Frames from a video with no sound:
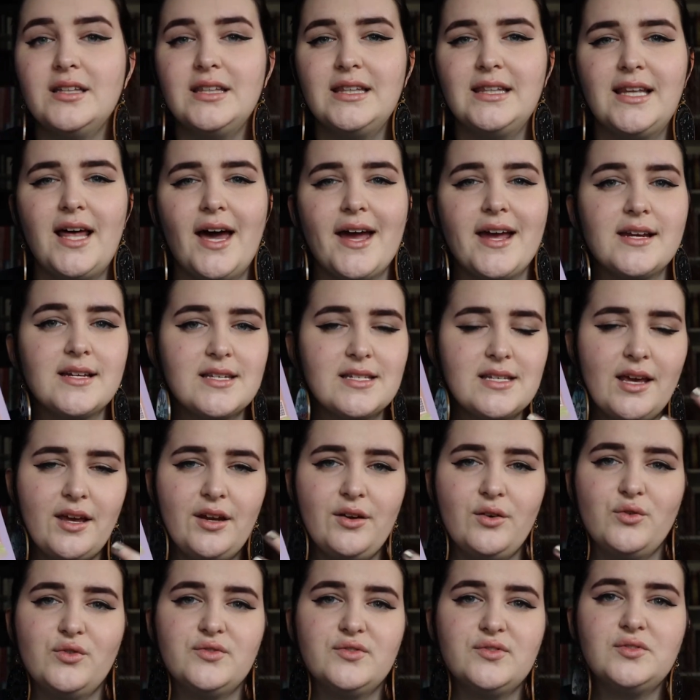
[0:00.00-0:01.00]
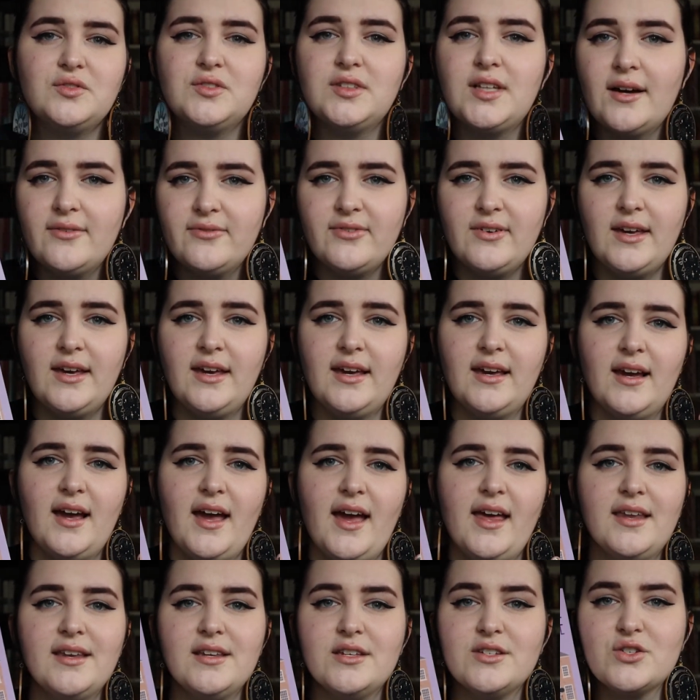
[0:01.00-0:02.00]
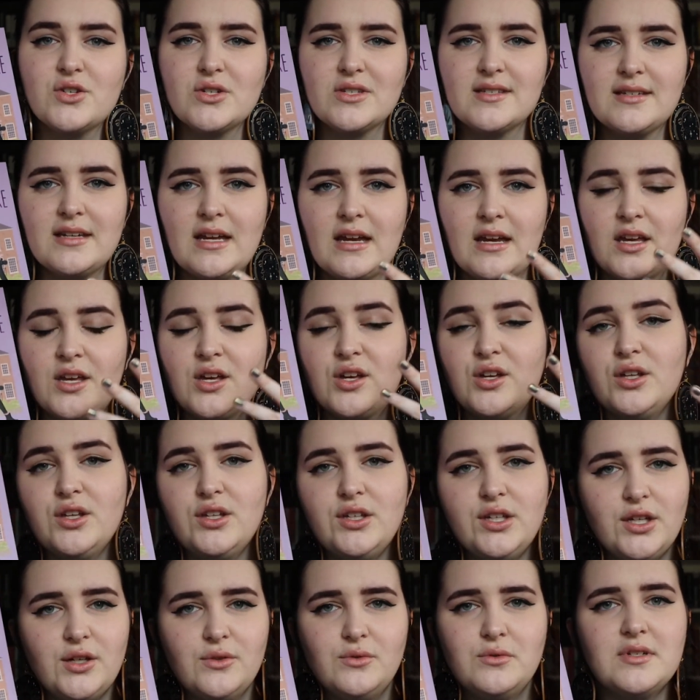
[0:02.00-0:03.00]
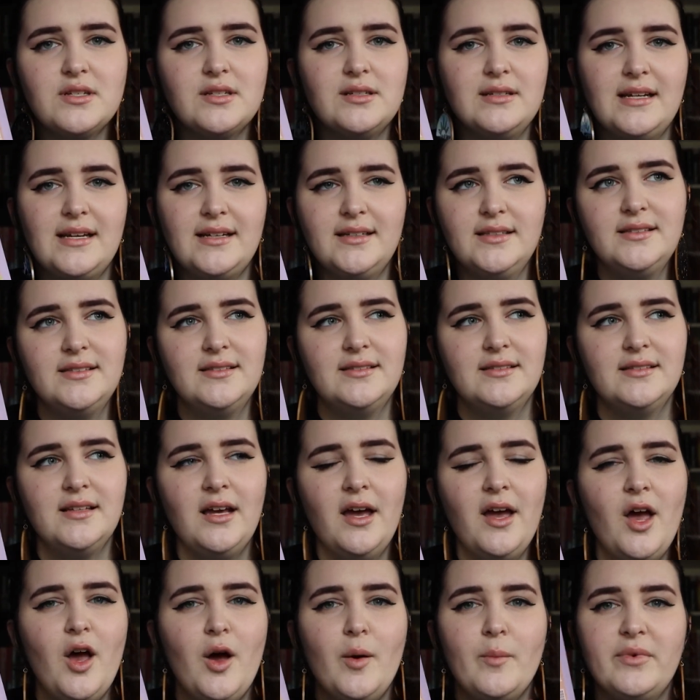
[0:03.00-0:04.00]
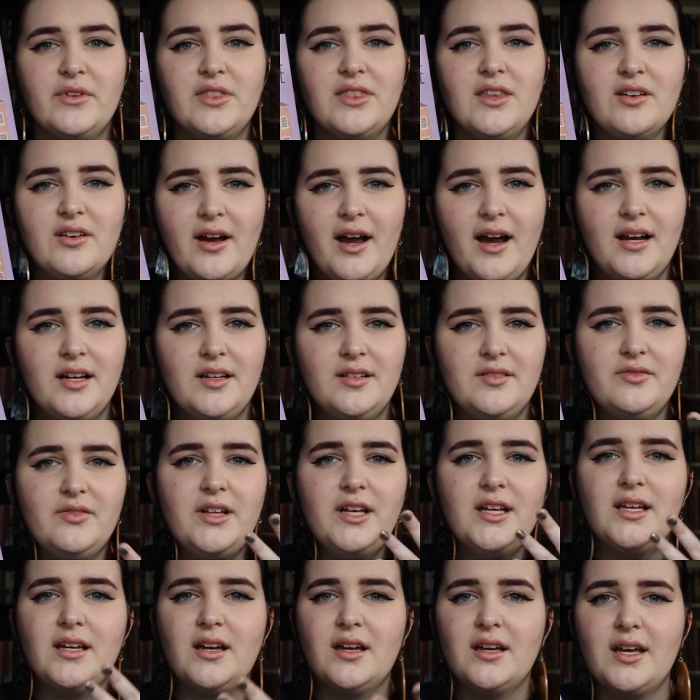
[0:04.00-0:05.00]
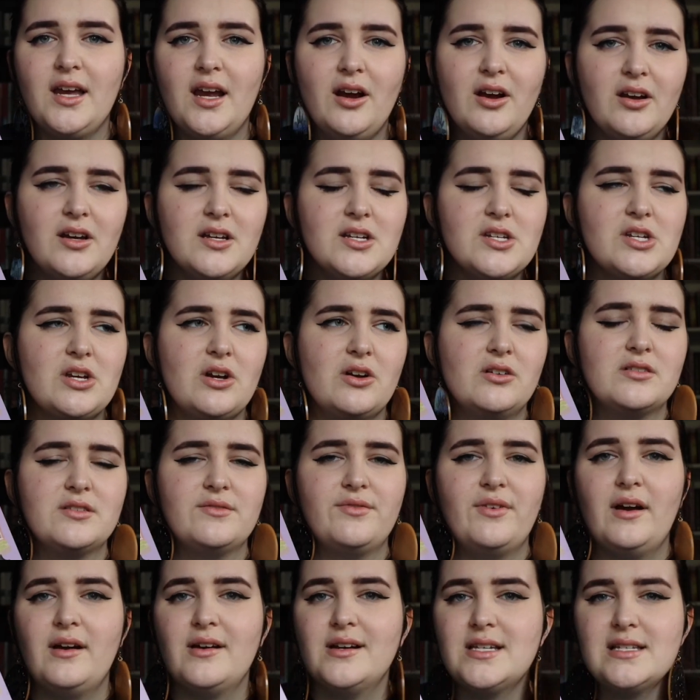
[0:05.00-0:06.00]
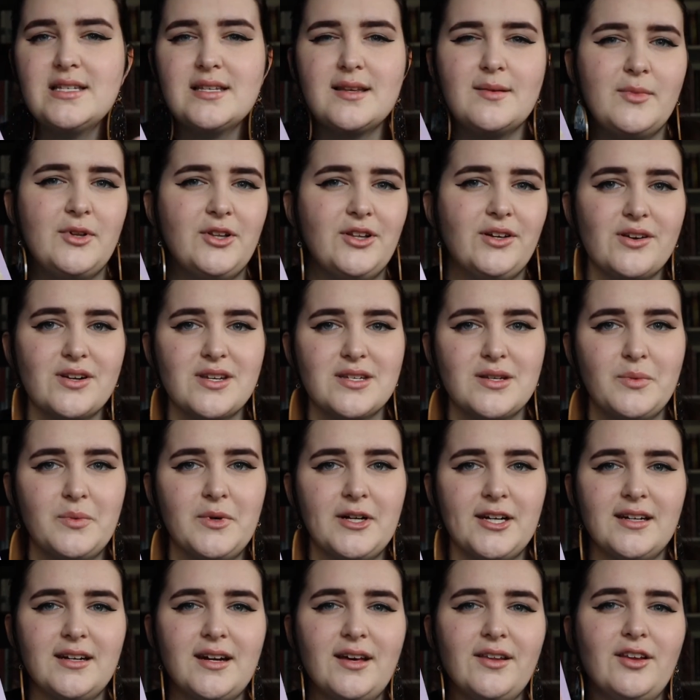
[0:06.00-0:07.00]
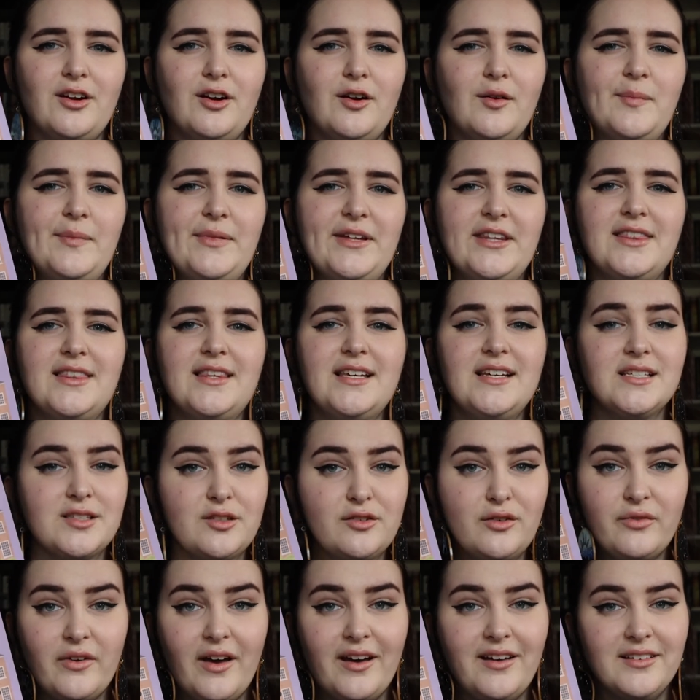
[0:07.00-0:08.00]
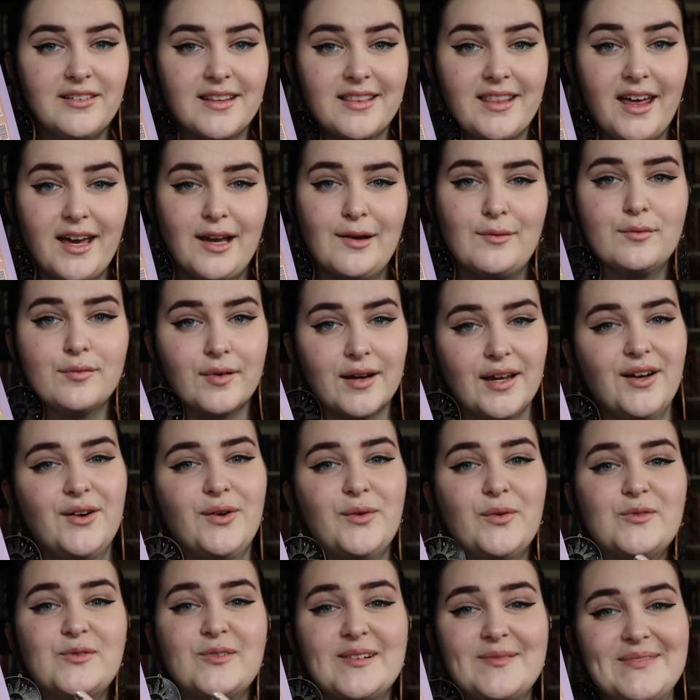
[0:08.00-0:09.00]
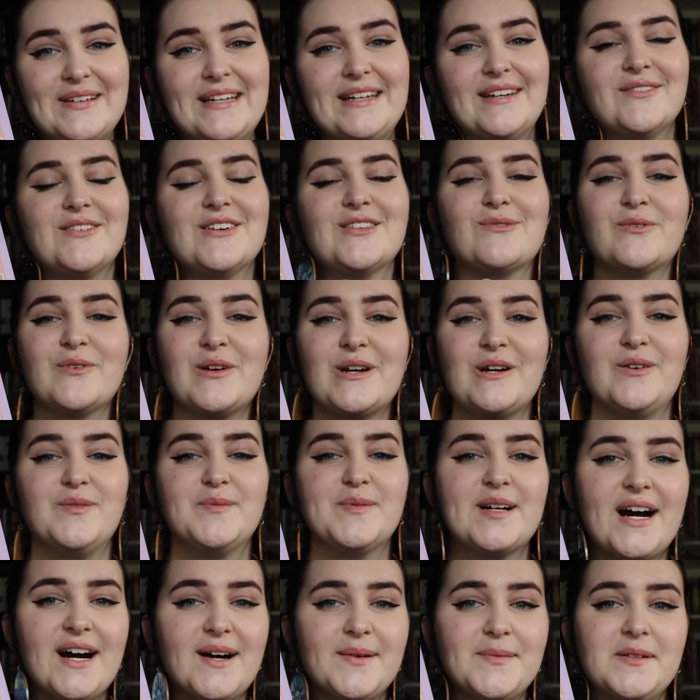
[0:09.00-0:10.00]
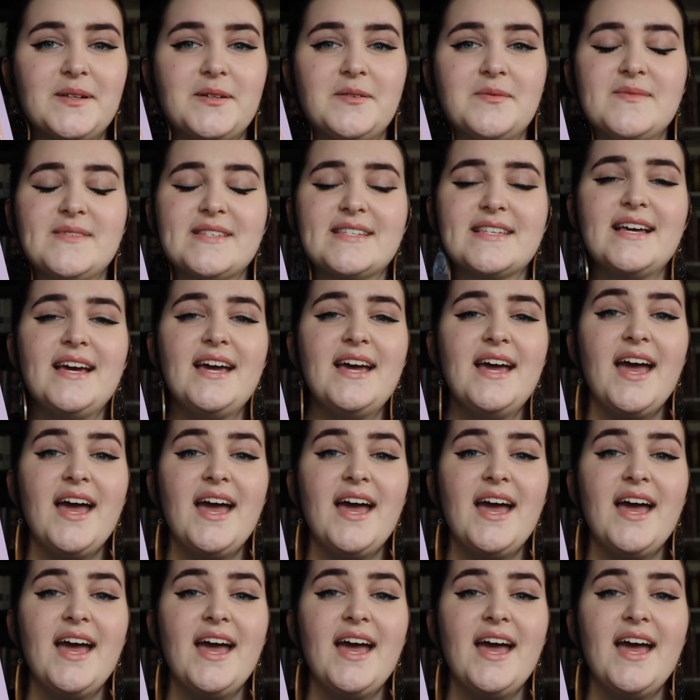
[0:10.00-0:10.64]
light and fluffy and just like cuteness, but they're kind of like caricatures, very similar to one another. But these felt like real women with real problems